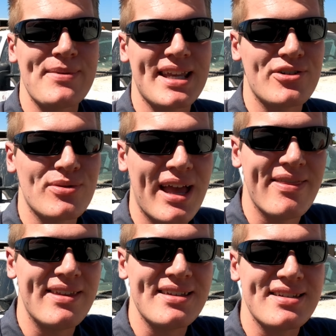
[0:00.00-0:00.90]
name is Andrew,
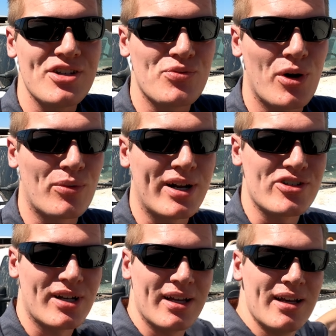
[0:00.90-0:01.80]
and this is Rogue
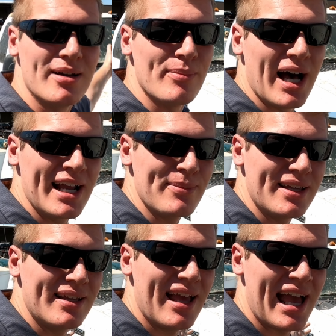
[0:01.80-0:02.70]
Wrenching. Behind
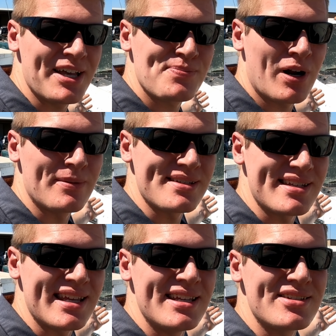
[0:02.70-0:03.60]
me, as
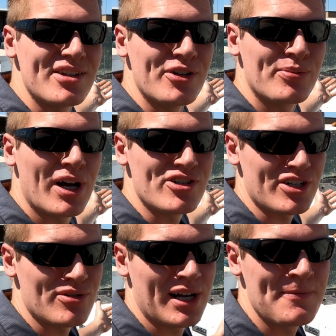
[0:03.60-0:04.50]
promised, is the new
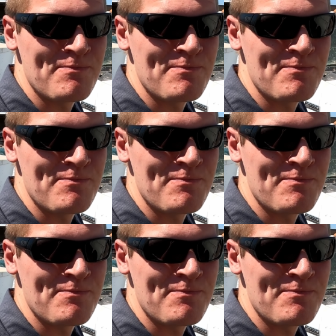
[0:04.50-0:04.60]
project truck.